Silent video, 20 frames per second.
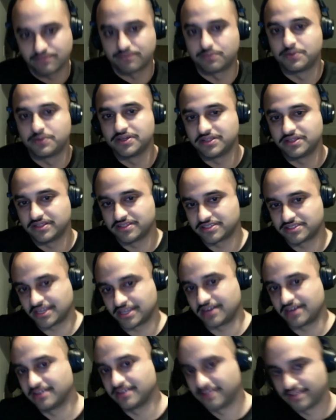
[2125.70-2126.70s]
like, really scary.
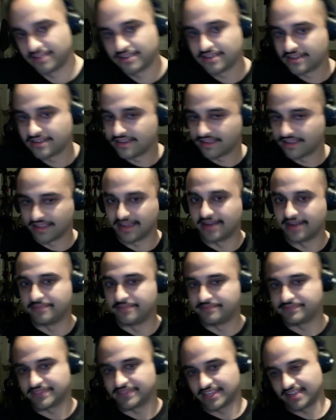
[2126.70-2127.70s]
It's cool. Yeah,
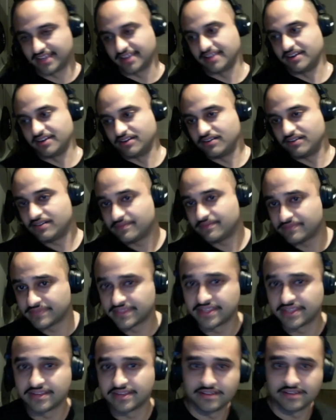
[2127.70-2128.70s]
you know, I
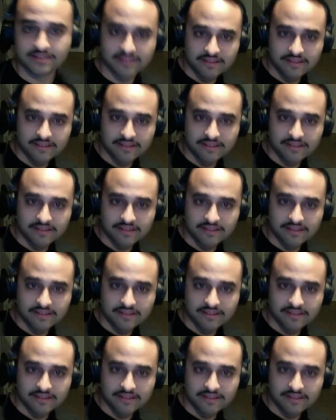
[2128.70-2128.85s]
appreciated it.